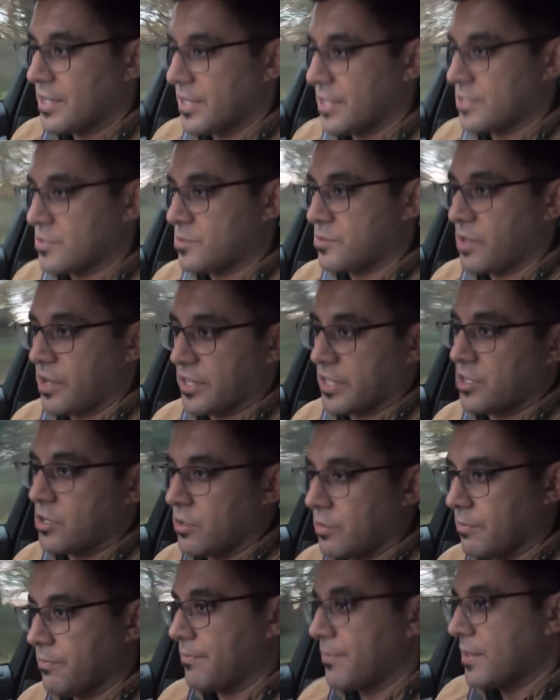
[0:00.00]
It's like, you
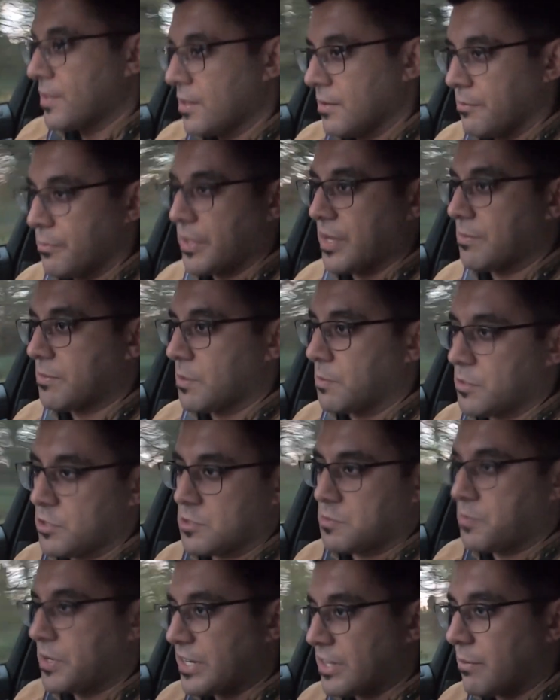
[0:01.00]
know,
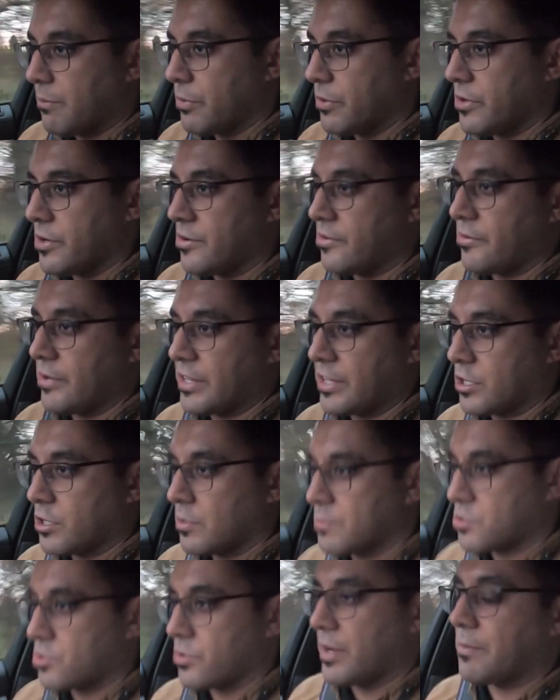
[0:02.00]
BMW's bread and butter when it
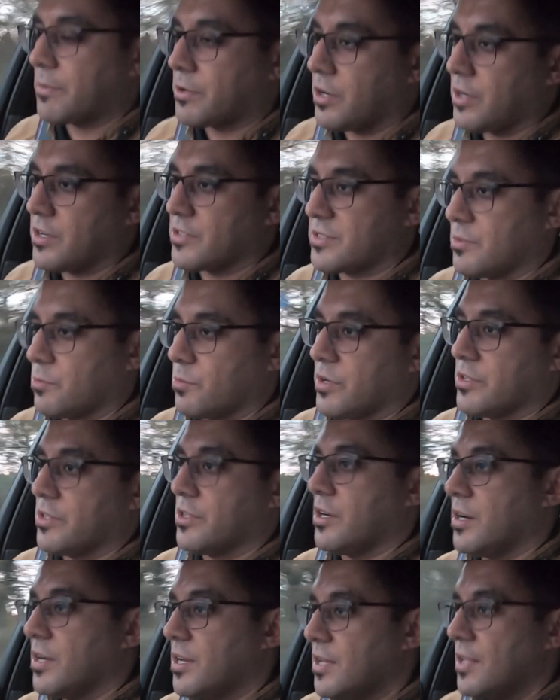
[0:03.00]
comes to M cars and
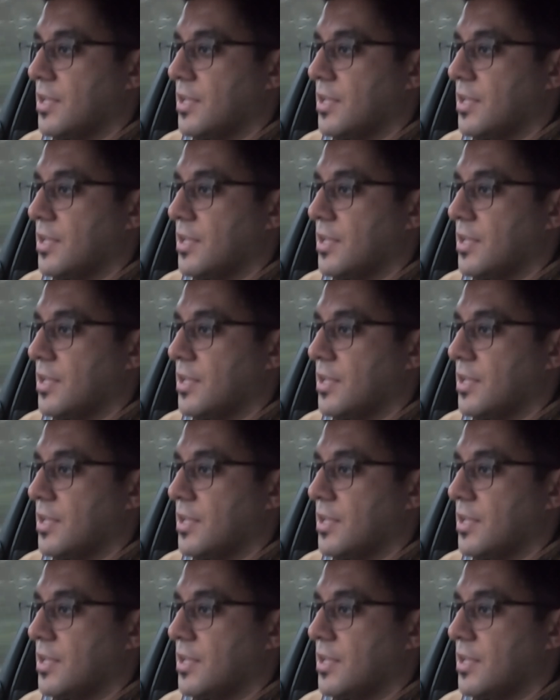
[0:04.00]
whatnot.